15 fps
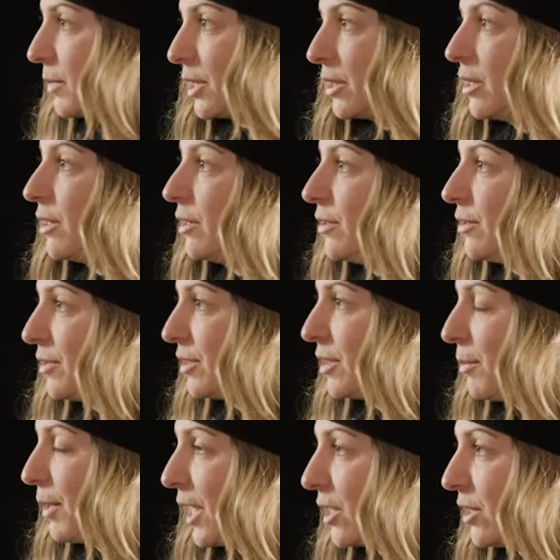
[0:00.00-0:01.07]
on the
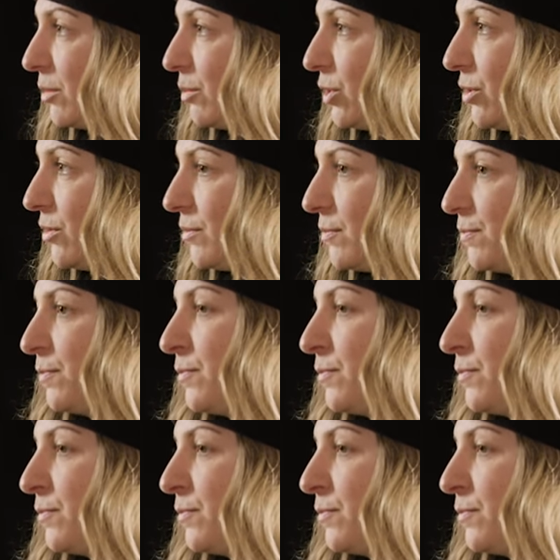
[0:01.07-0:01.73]
back of the boot.